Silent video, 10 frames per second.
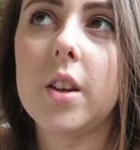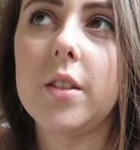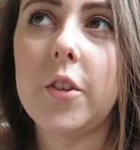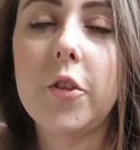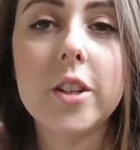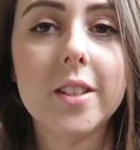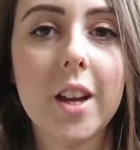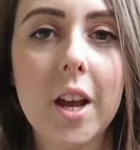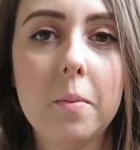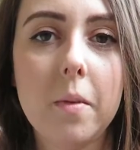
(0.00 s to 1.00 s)
The first
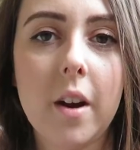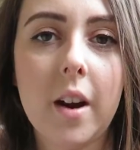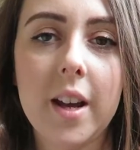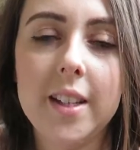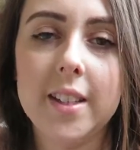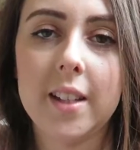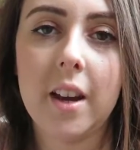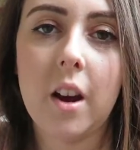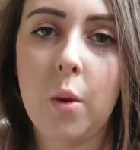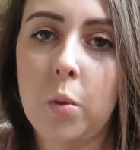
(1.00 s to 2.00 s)
time I did
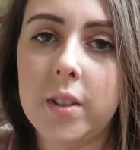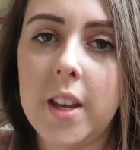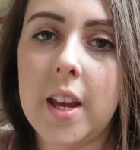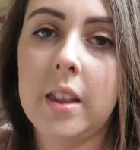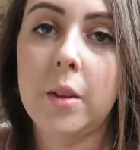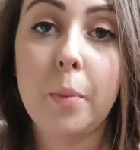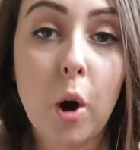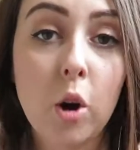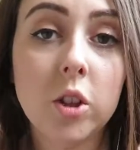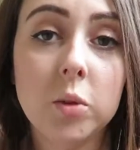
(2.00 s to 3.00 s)
it, I was in the
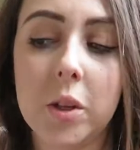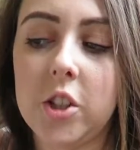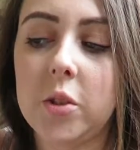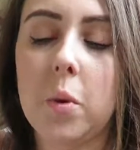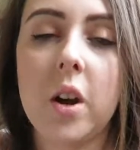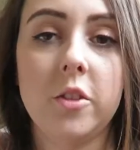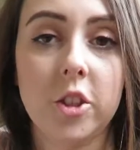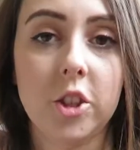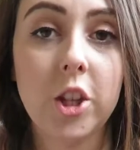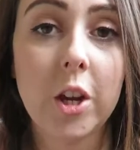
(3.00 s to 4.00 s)
Pod, which is what I
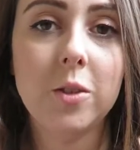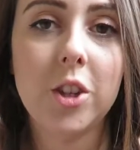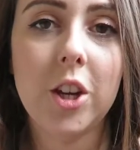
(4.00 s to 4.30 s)
just showed